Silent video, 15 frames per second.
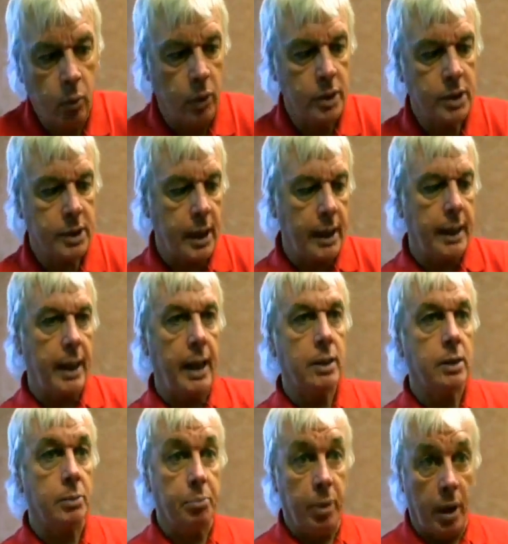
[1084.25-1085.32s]
once they
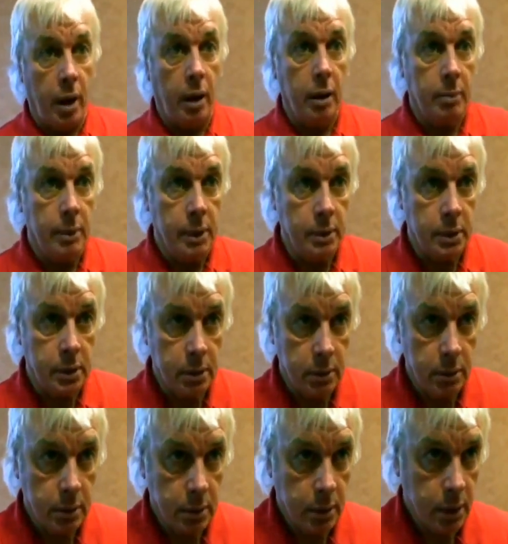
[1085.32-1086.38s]
get to Parliament
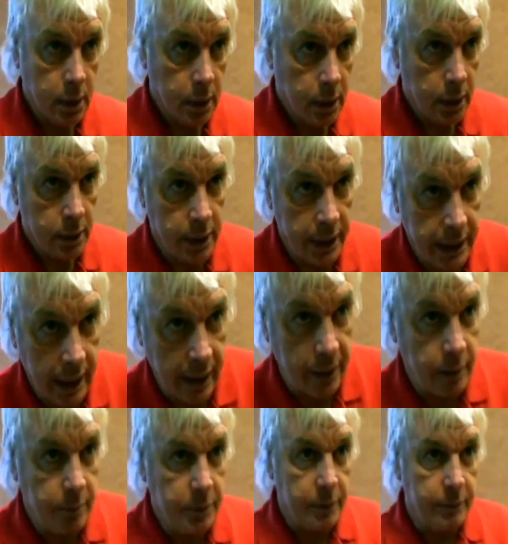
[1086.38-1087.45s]
to
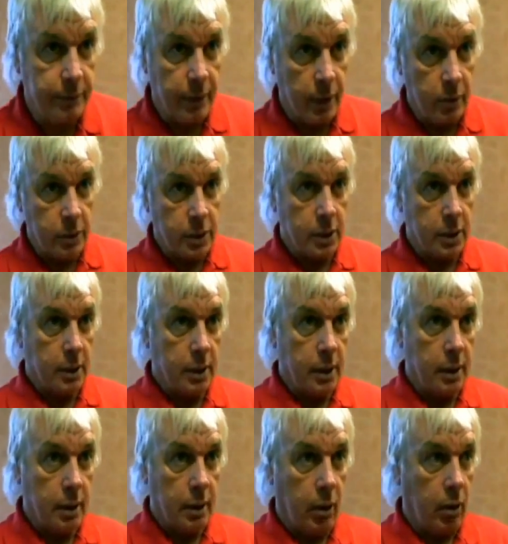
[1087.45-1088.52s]
get them to vote
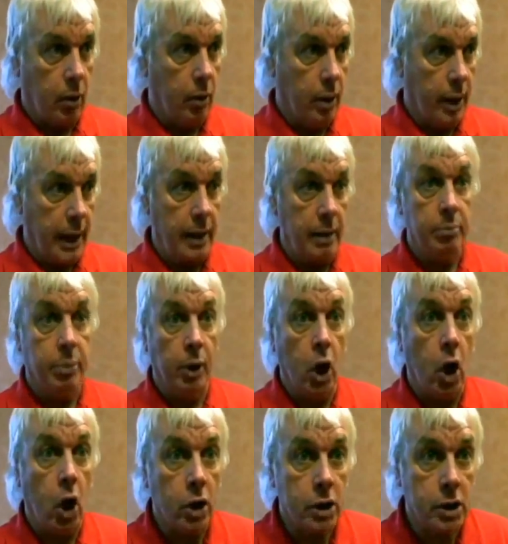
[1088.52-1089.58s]
in
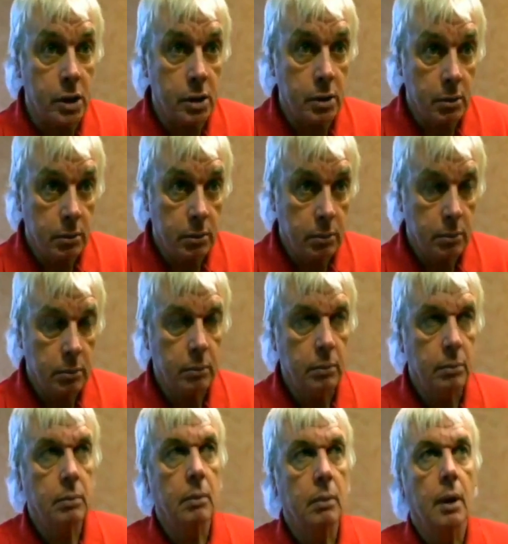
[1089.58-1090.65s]
blocks.
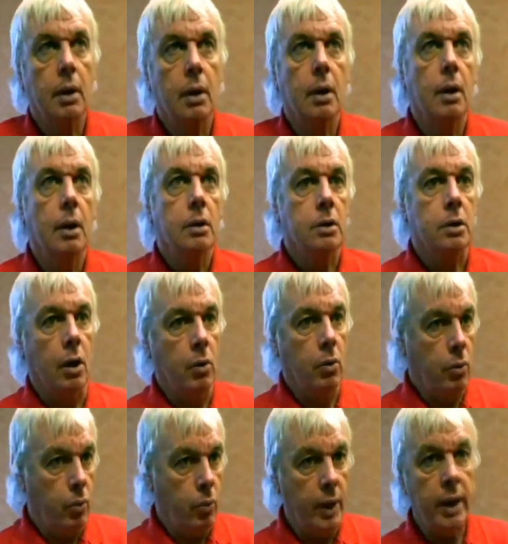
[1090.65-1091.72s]

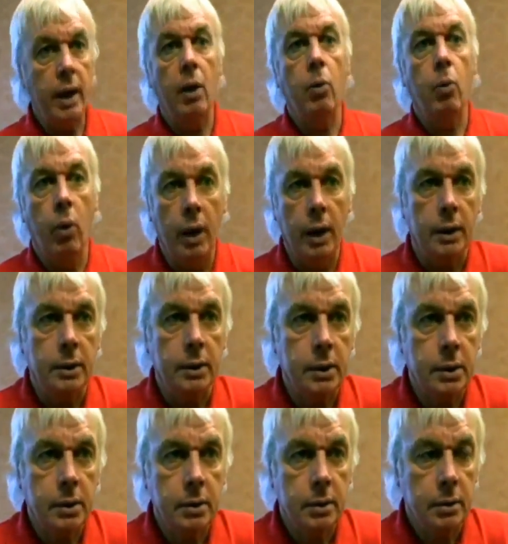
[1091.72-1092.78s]
So we don't
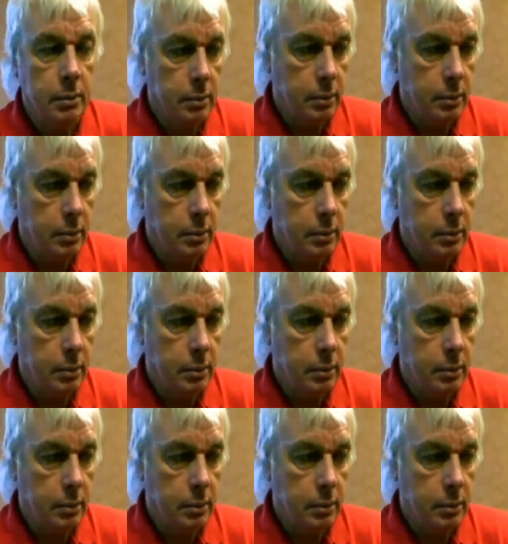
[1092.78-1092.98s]
want,